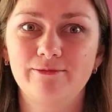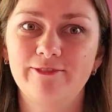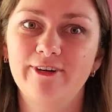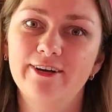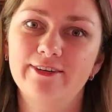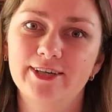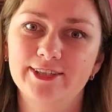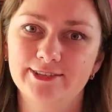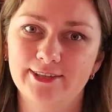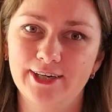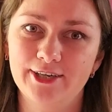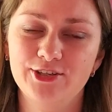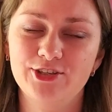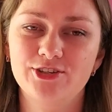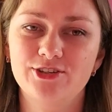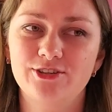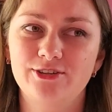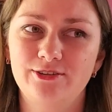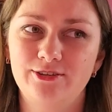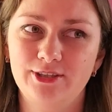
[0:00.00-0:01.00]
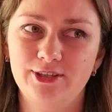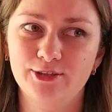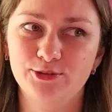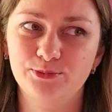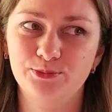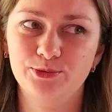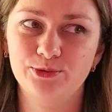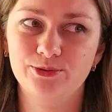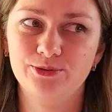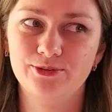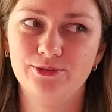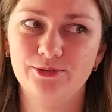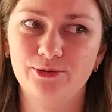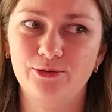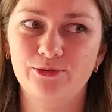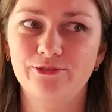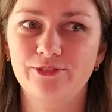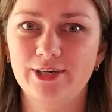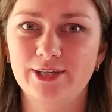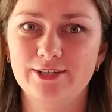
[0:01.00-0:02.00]
very large needle book
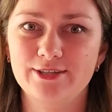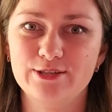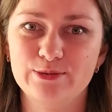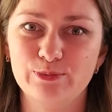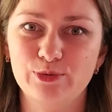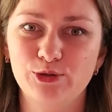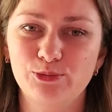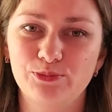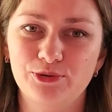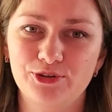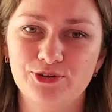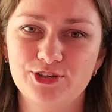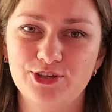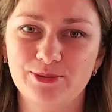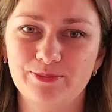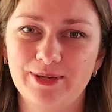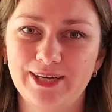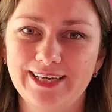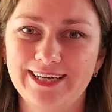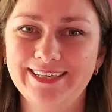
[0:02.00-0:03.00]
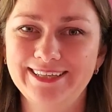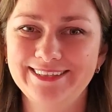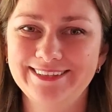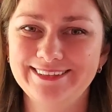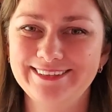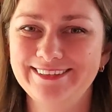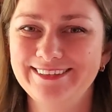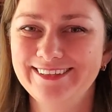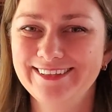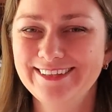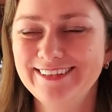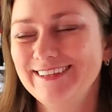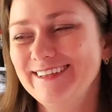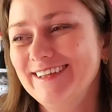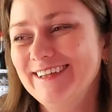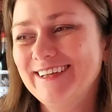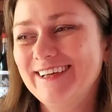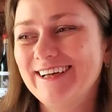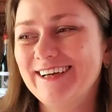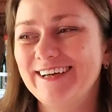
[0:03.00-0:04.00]
or very small project bag.
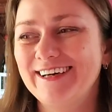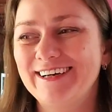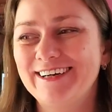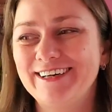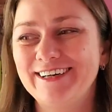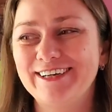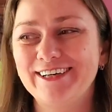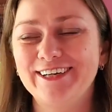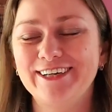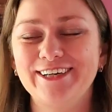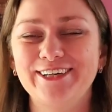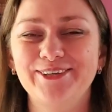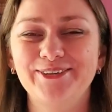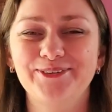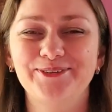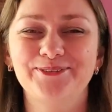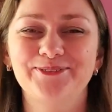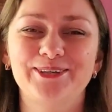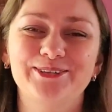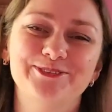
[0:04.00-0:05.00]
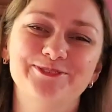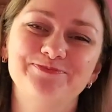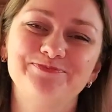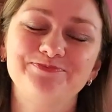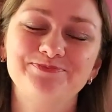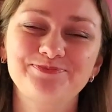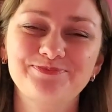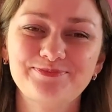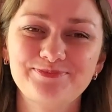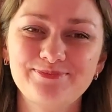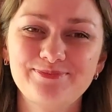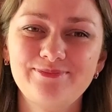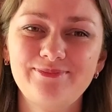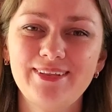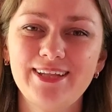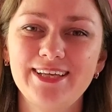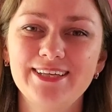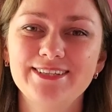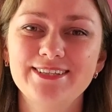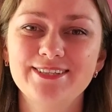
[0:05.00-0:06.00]
Well,
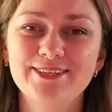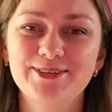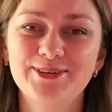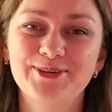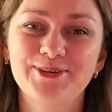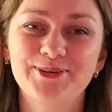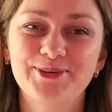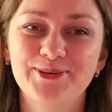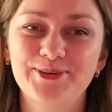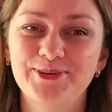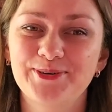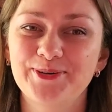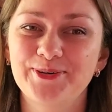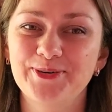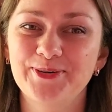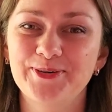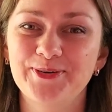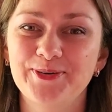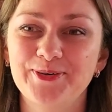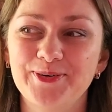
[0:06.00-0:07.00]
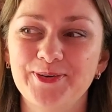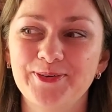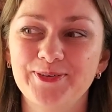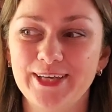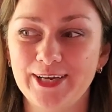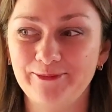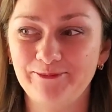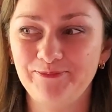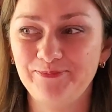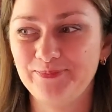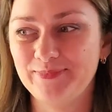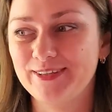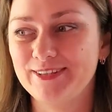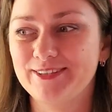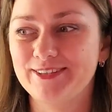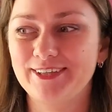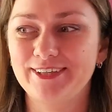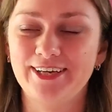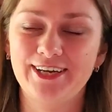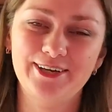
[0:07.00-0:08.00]
so yeah,
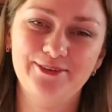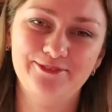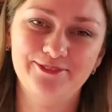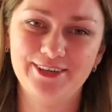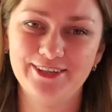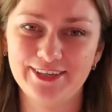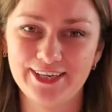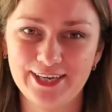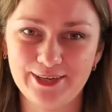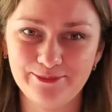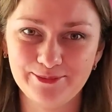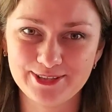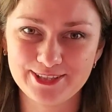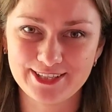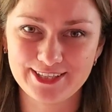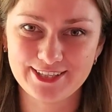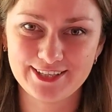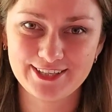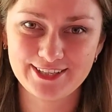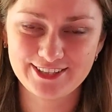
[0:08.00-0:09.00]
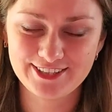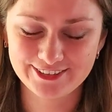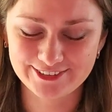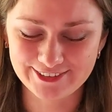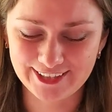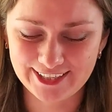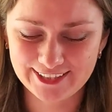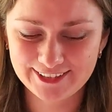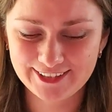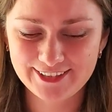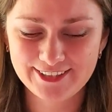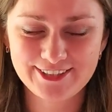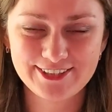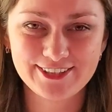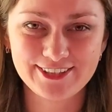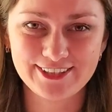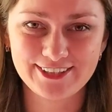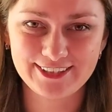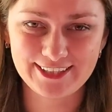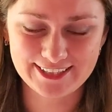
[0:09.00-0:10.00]
I'm very happy that she liked it.
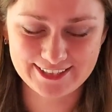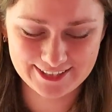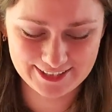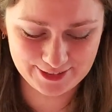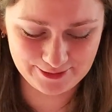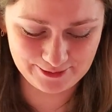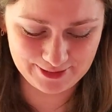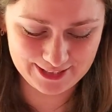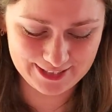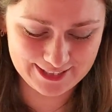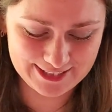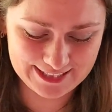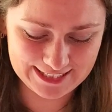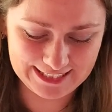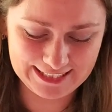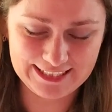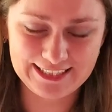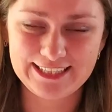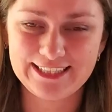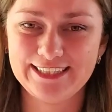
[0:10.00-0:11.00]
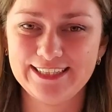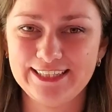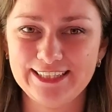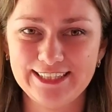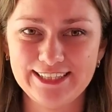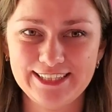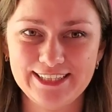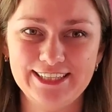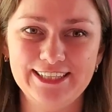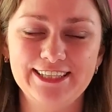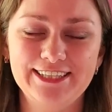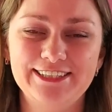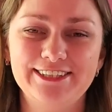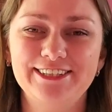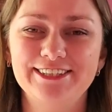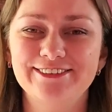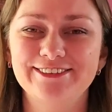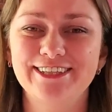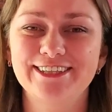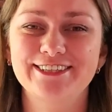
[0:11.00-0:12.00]
She texted me that
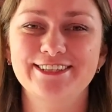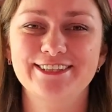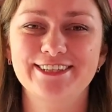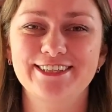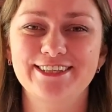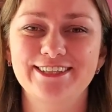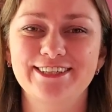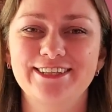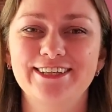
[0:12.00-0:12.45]
she liked